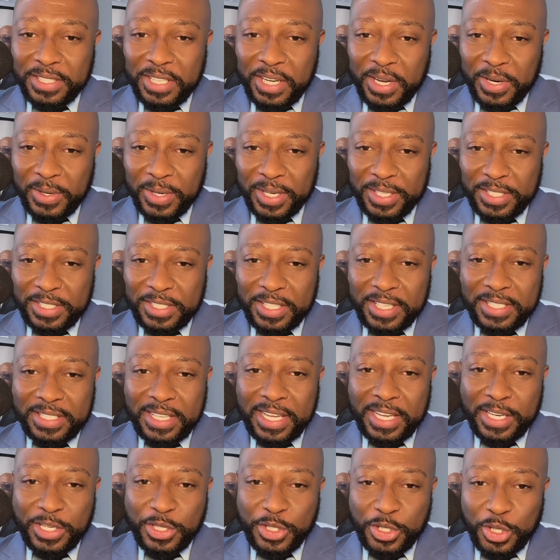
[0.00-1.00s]
note. It says
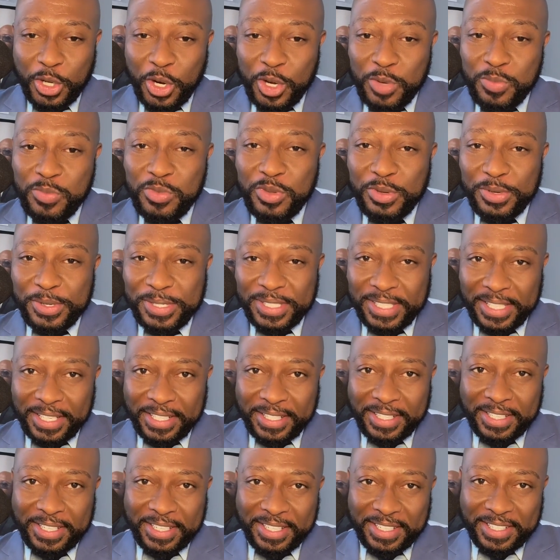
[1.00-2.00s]
enjoy
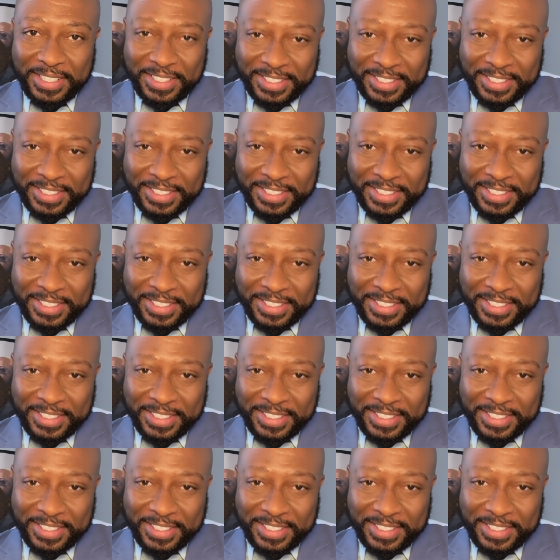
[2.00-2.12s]
music.